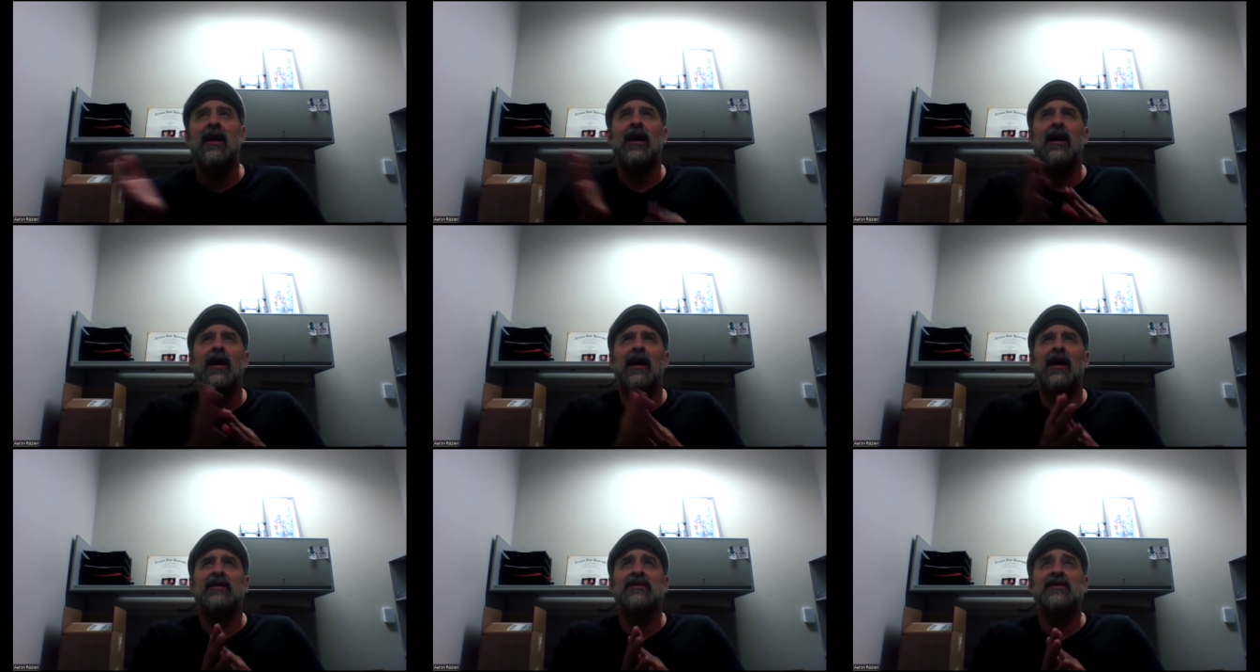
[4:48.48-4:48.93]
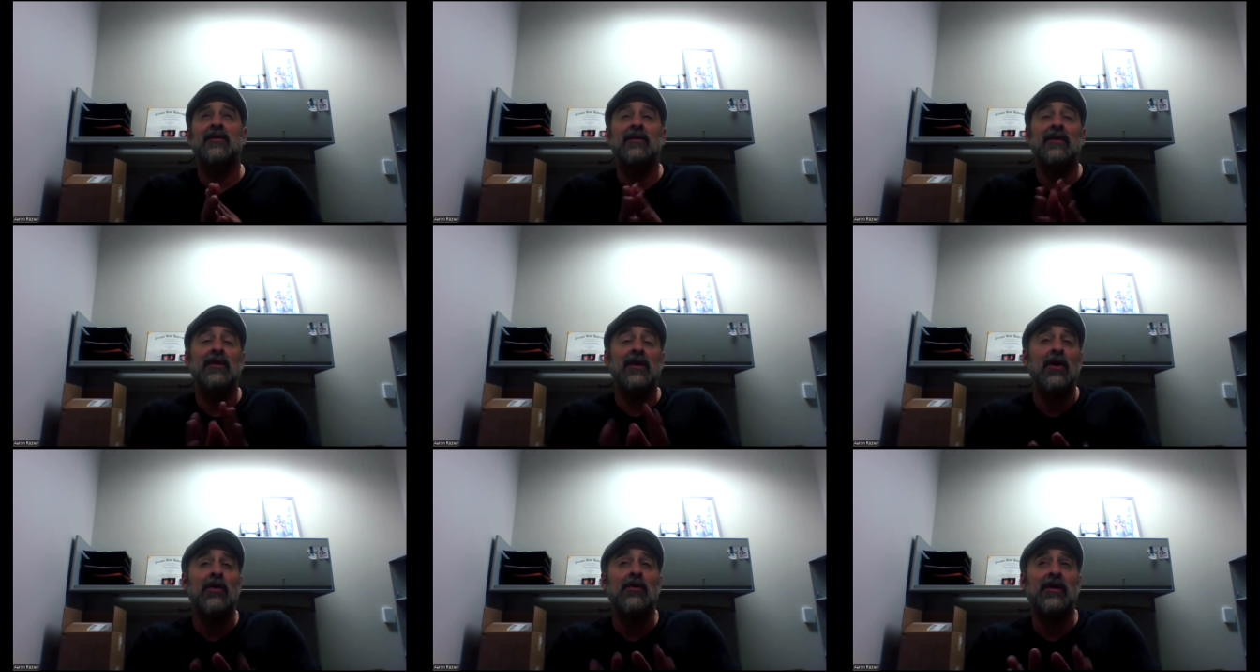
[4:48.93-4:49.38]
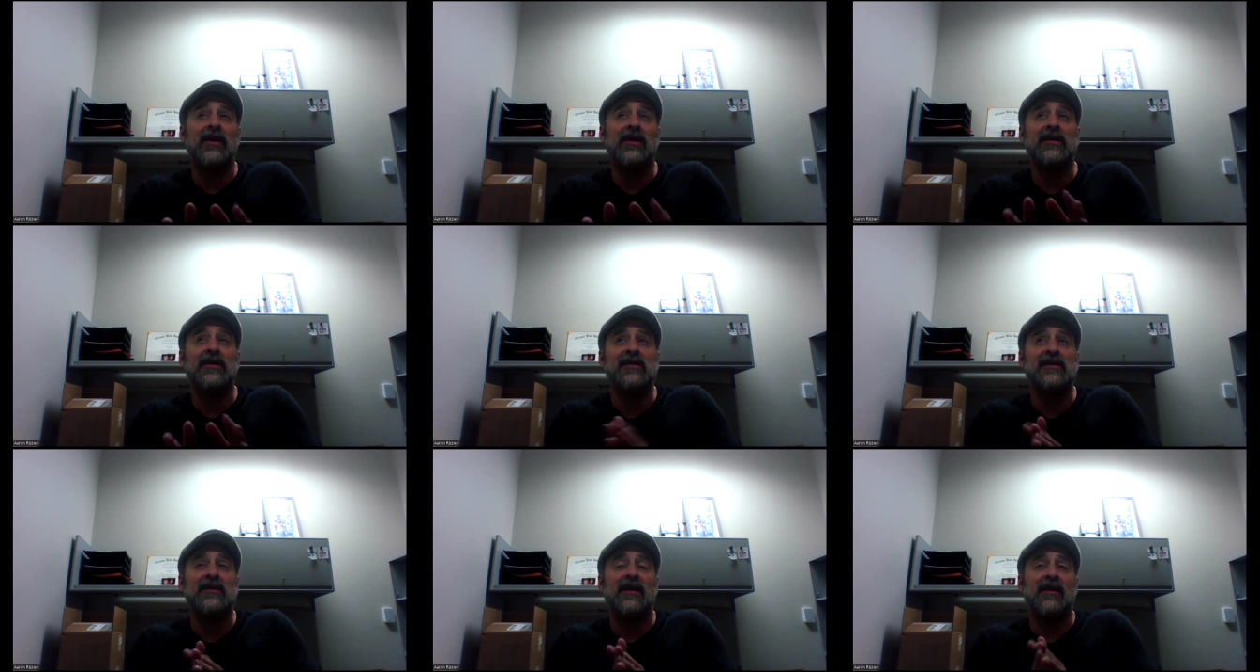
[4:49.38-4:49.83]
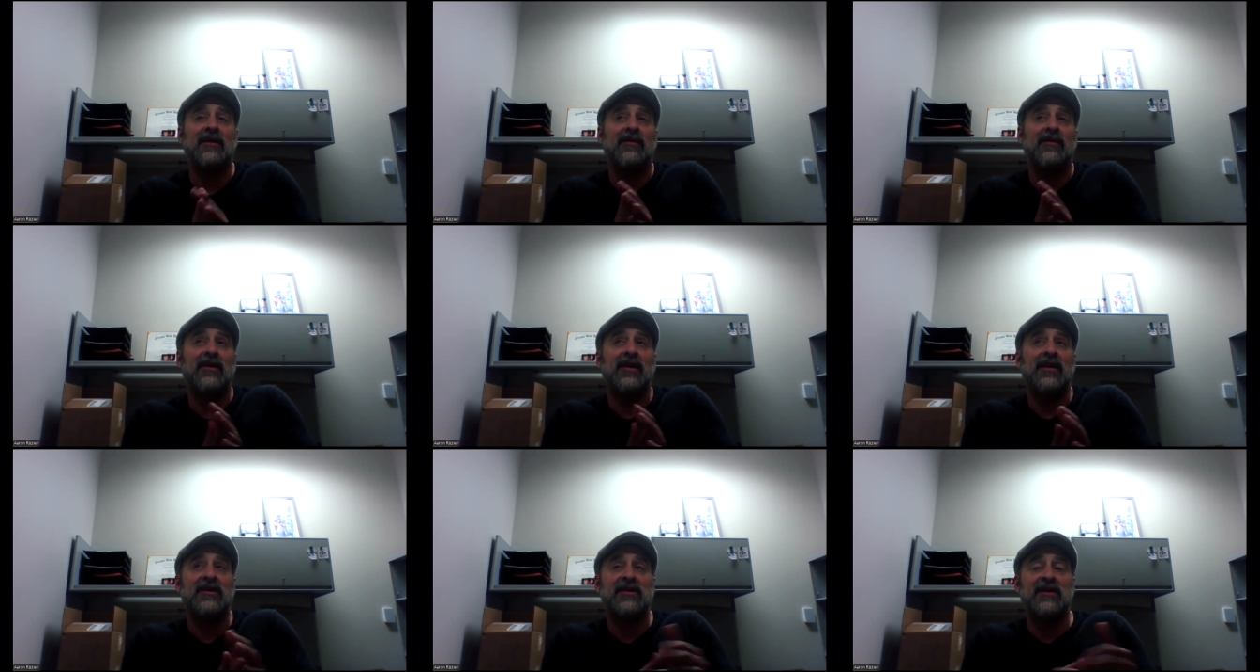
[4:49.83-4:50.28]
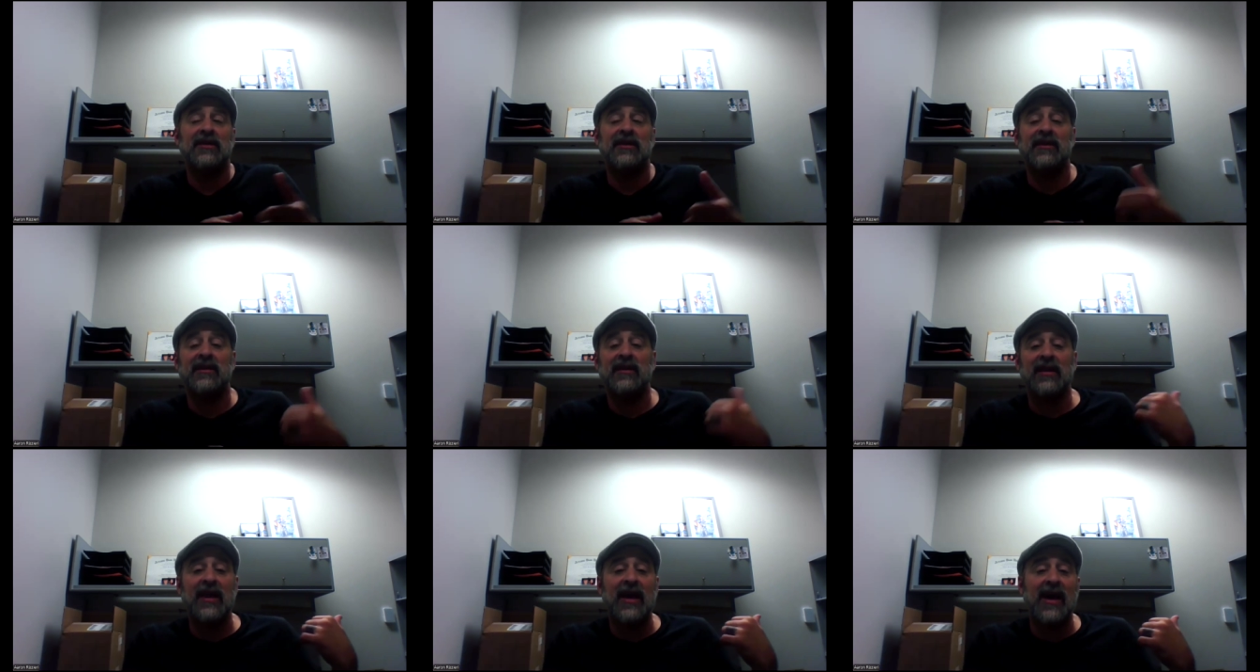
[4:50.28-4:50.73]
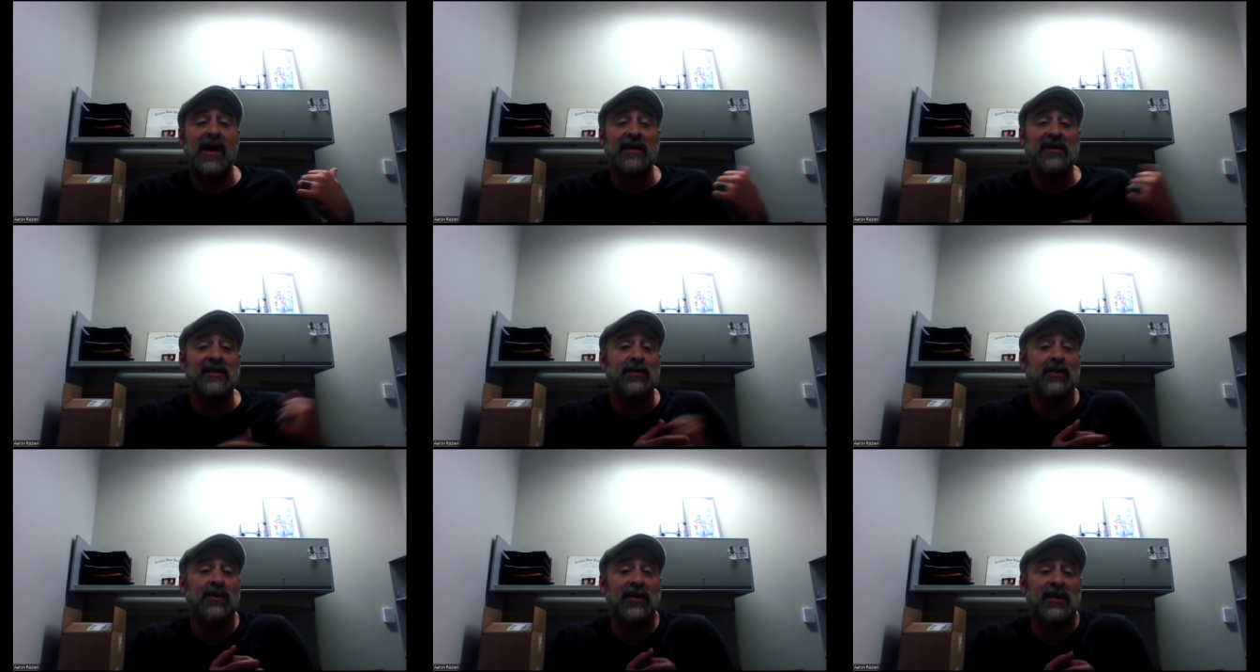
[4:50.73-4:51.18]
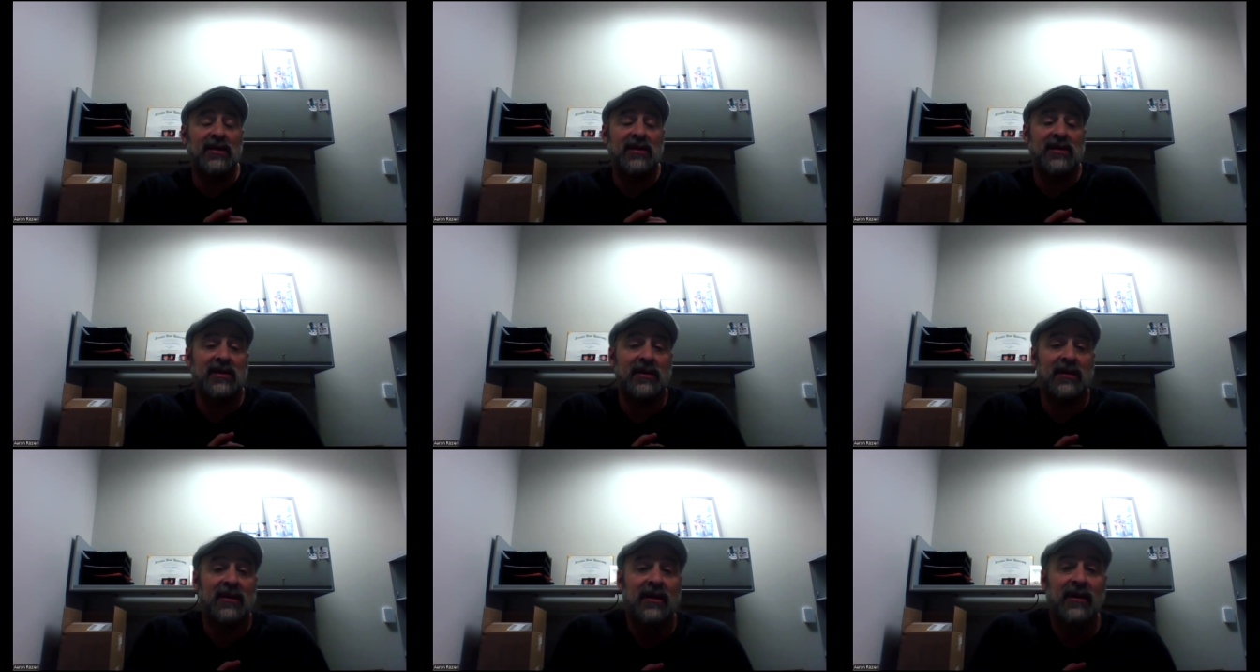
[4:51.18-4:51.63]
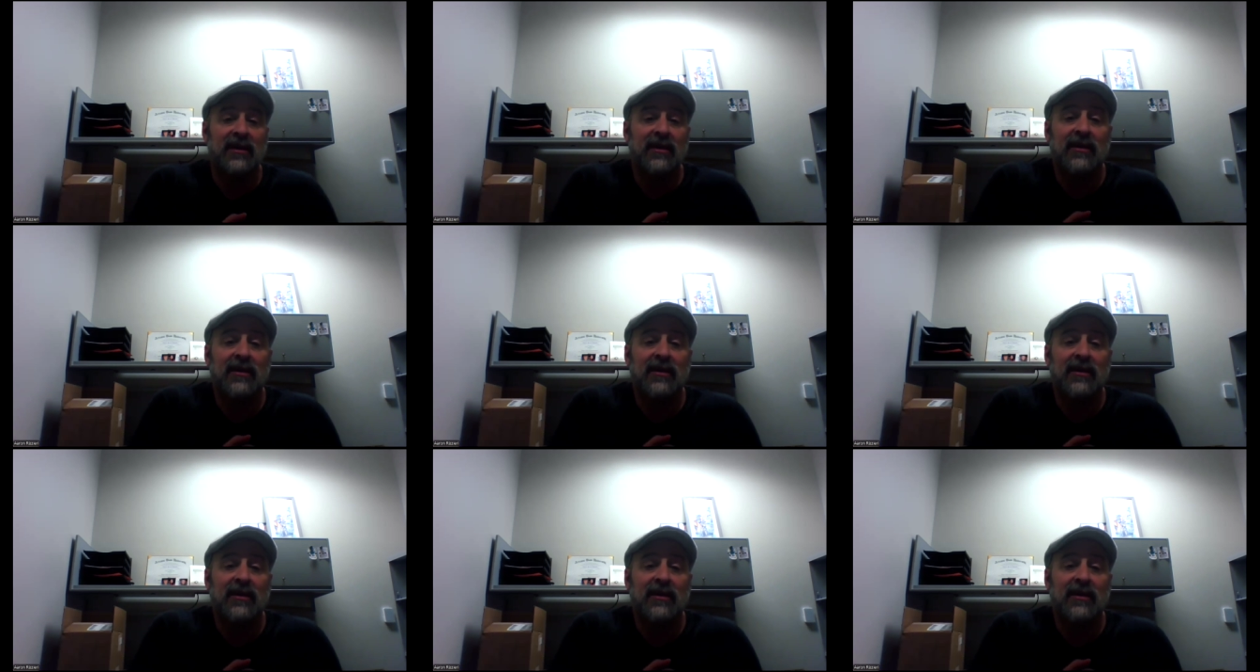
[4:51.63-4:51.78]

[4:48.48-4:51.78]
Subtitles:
So notice that in relation to last week's